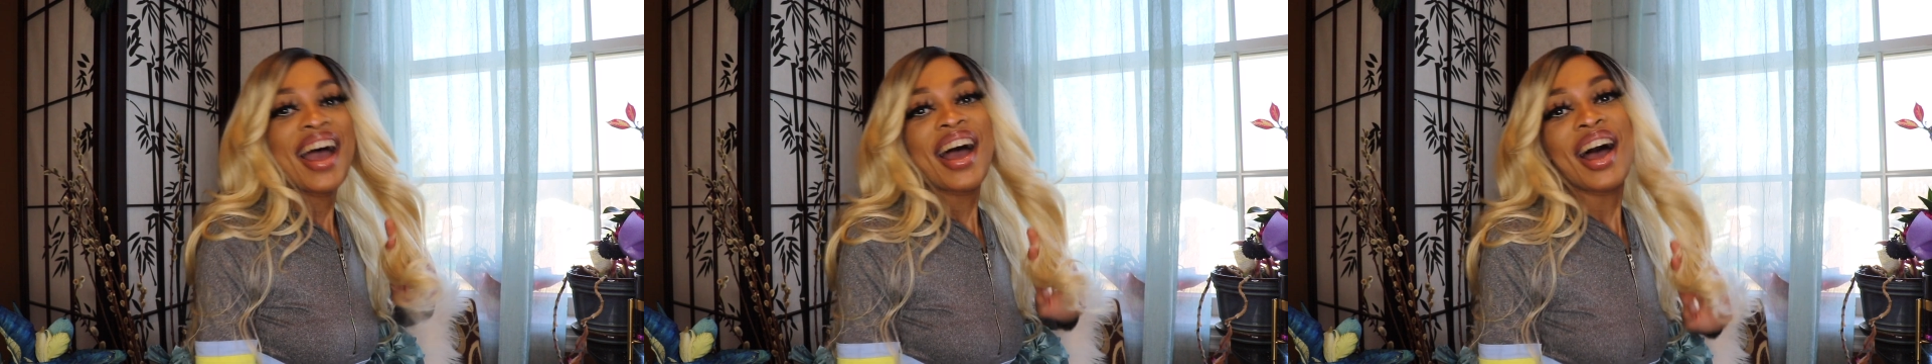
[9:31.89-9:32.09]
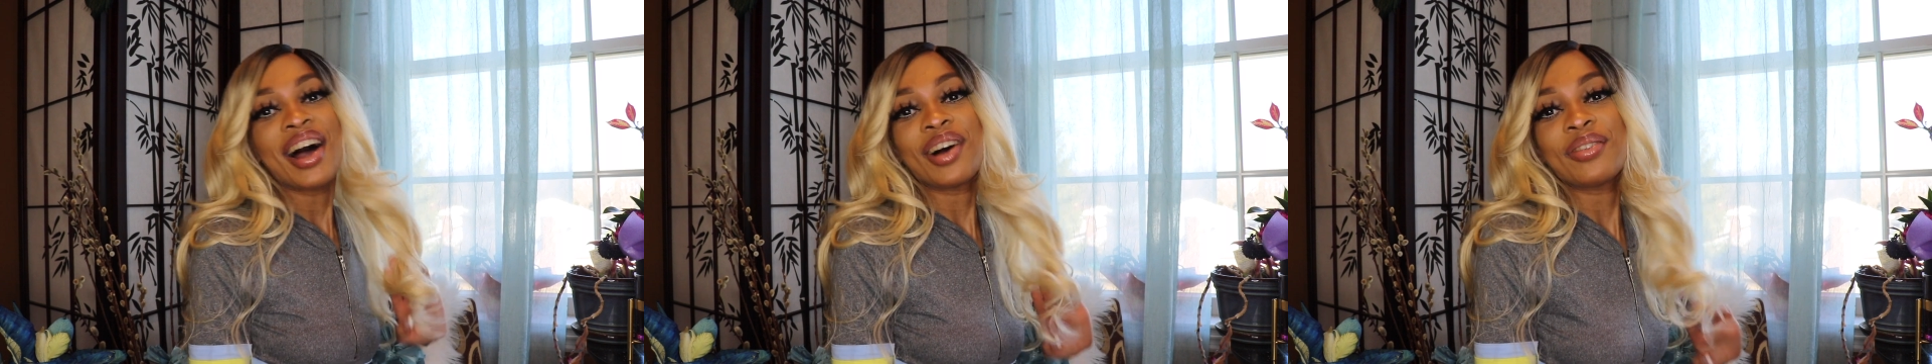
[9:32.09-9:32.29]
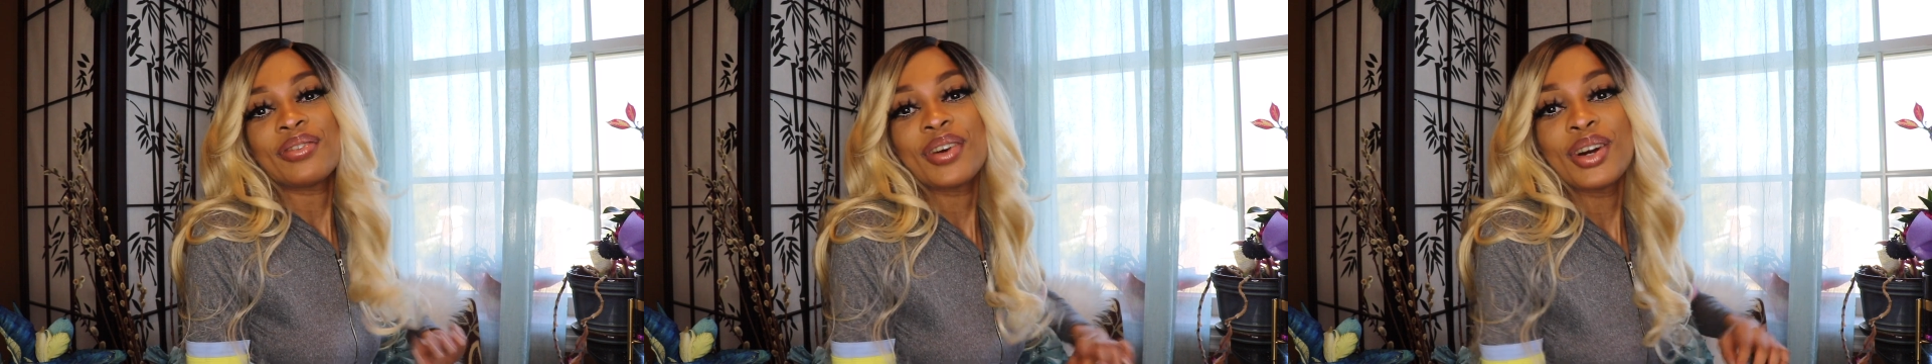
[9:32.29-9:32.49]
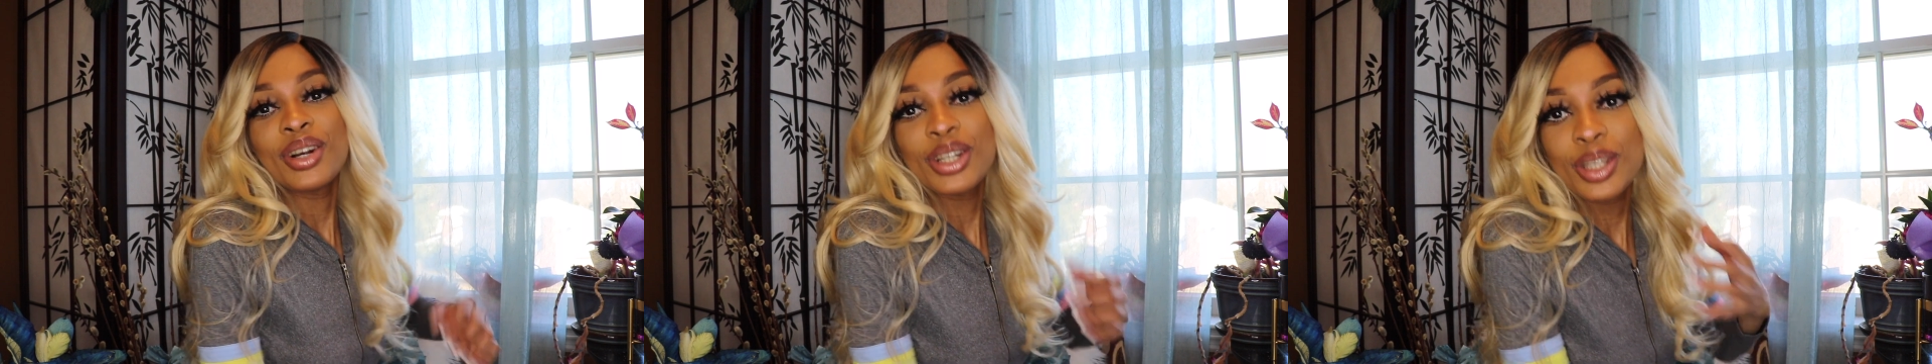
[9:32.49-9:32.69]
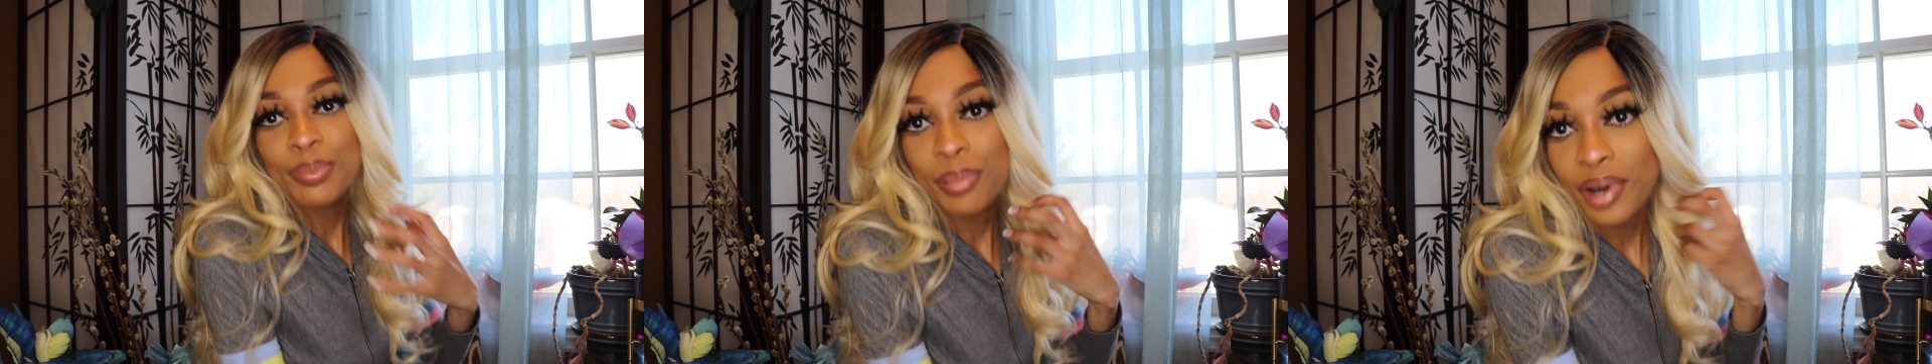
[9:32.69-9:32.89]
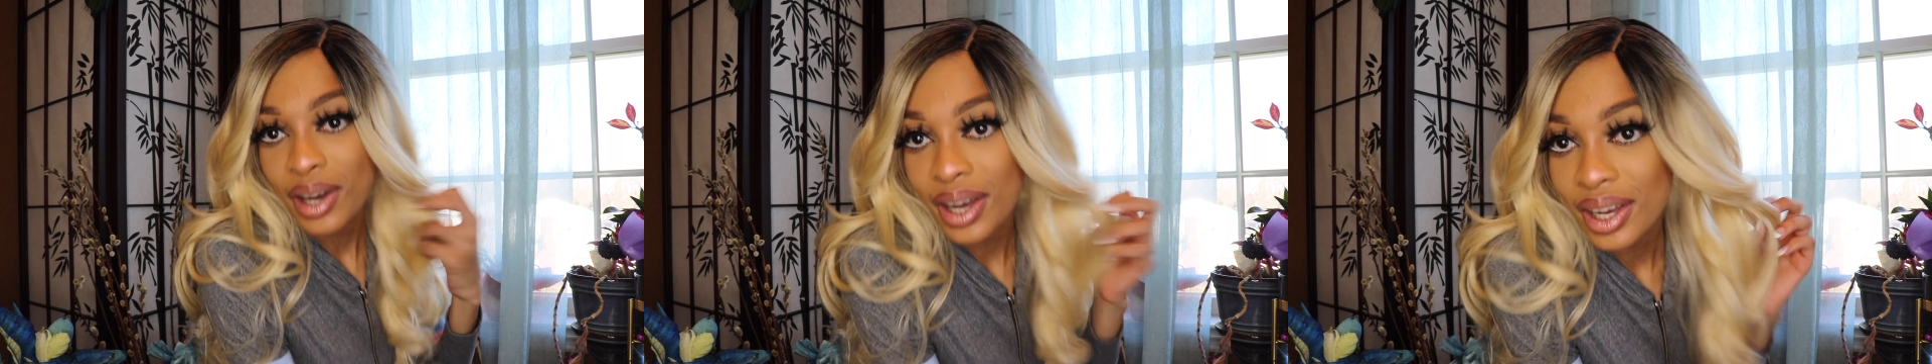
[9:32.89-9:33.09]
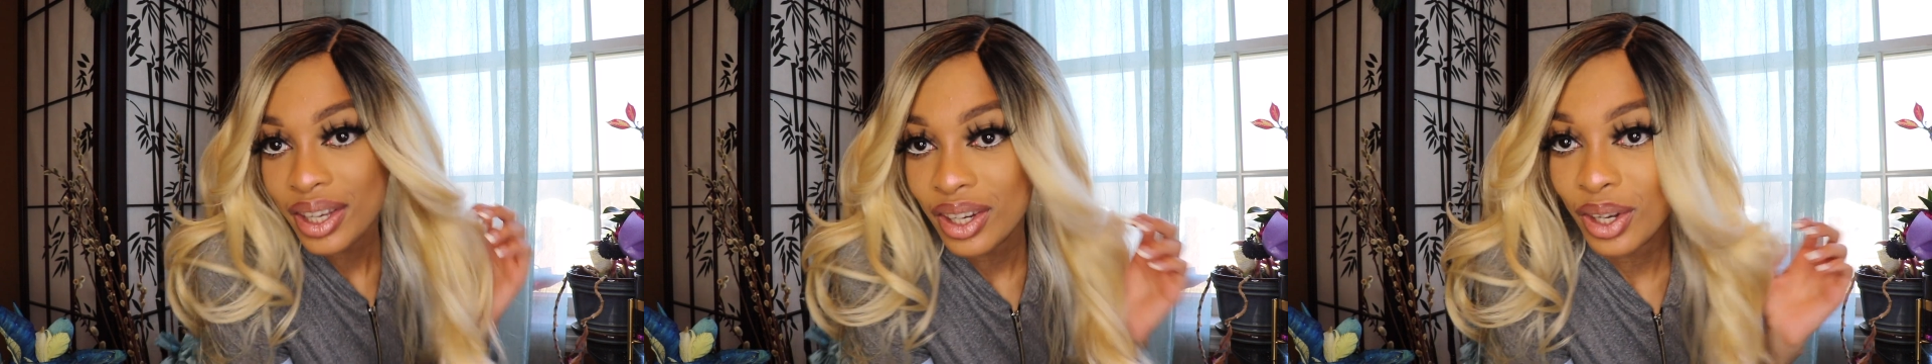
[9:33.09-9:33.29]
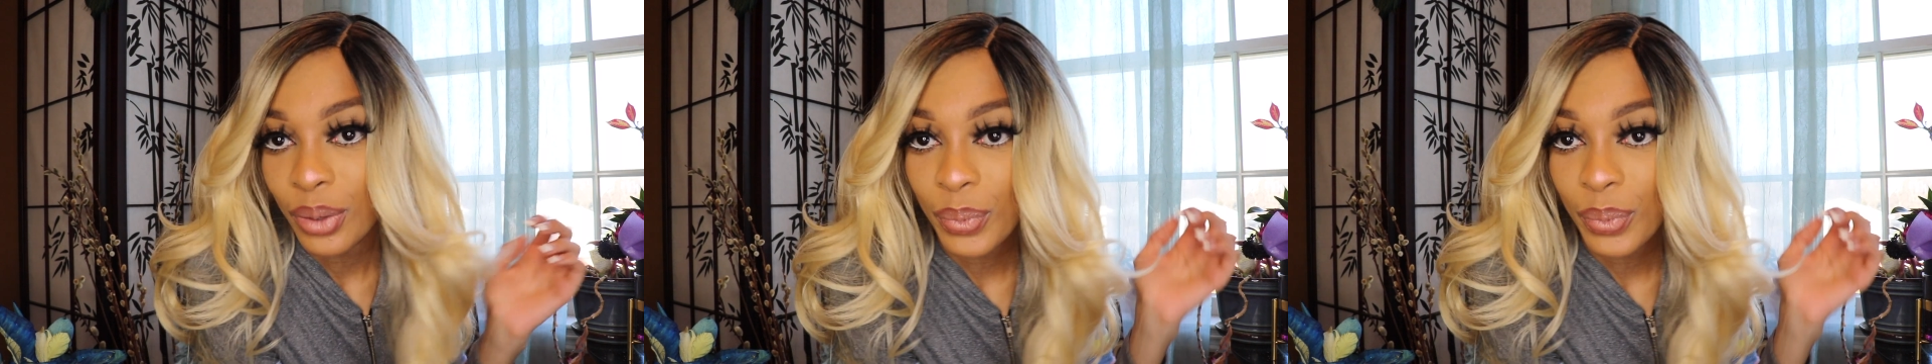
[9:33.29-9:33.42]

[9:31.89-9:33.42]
at first, but you know,